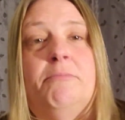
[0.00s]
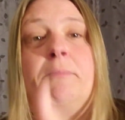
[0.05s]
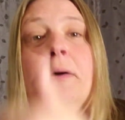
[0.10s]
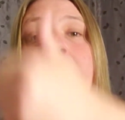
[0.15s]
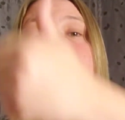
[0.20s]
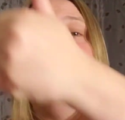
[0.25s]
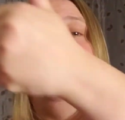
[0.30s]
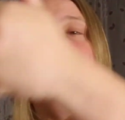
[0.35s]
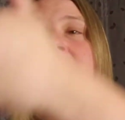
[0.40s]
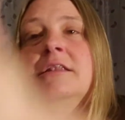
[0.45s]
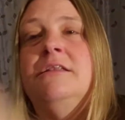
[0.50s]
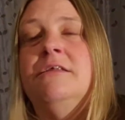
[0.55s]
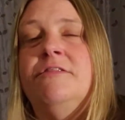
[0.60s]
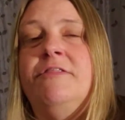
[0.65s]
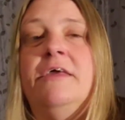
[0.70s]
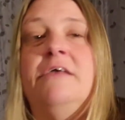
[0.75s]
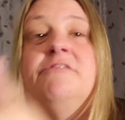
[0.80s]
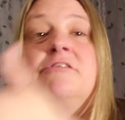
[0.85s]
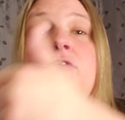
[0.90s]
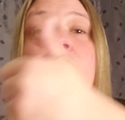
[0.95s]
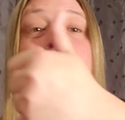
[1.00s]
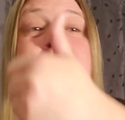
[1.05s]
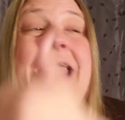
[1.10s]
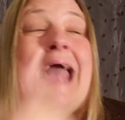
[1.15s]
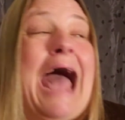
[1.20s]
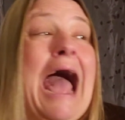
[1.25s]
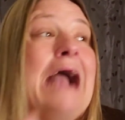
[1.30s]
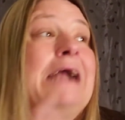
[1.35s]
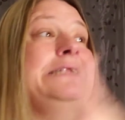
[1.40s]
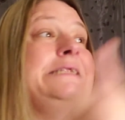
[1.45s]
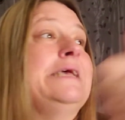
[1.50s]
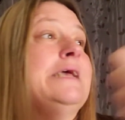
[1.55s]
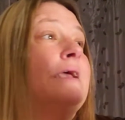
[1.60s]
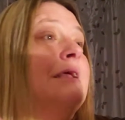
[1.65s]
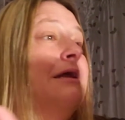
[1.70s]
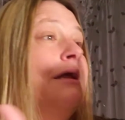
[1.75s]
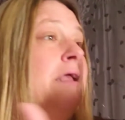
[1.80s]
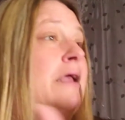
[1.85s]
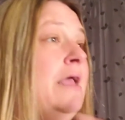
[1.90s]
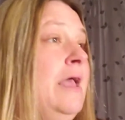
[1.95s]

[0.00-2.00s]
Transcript: bumping into things and reacting